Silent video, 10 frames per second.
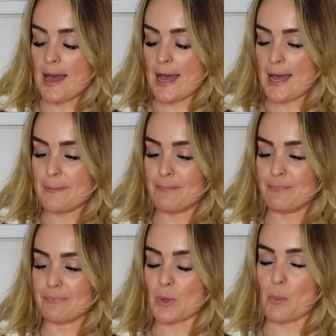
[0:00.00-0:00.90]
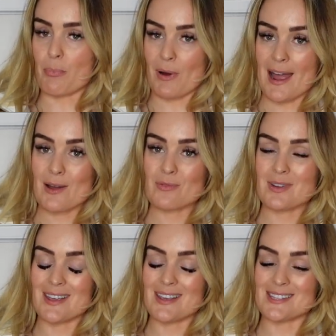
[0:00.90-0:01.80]

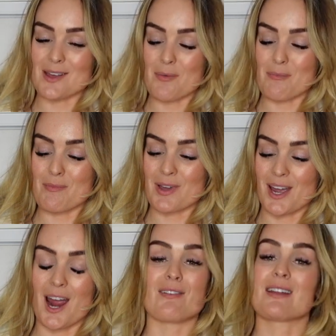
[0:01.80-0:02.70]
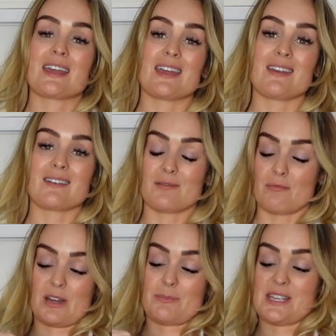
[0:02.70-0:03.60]
Brown is currently
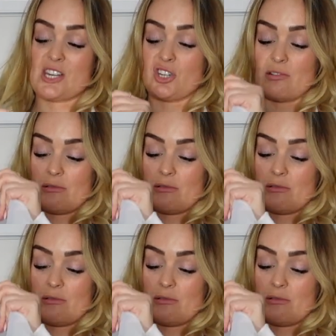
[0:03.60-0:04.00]
my obsession.